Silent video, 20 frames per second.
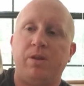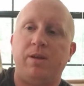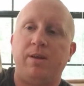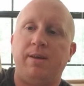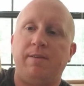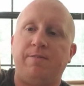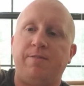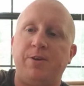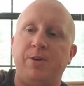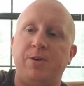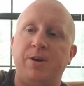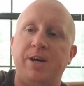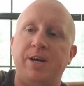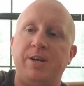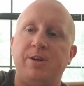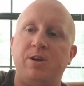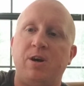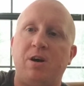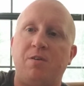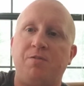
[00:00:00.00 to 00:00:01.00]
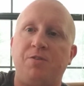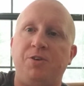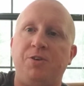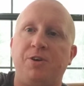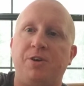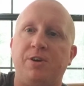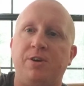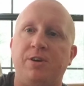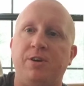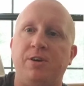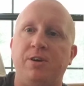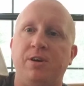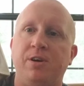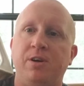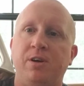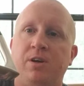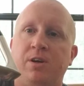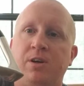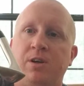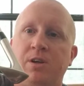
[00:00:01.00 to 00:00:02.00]
If you're hitting off dirt,
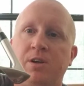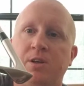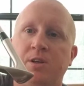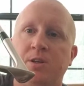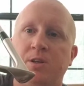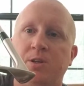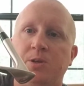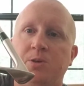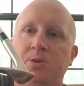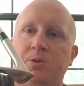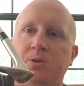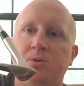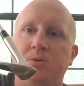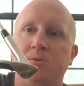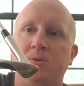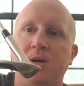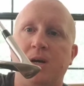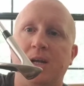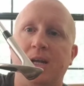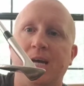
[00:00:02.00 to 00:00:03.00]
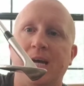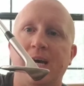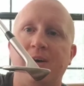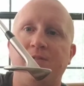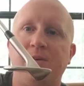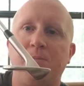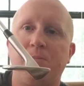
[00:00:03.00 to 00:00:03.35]
you got to have a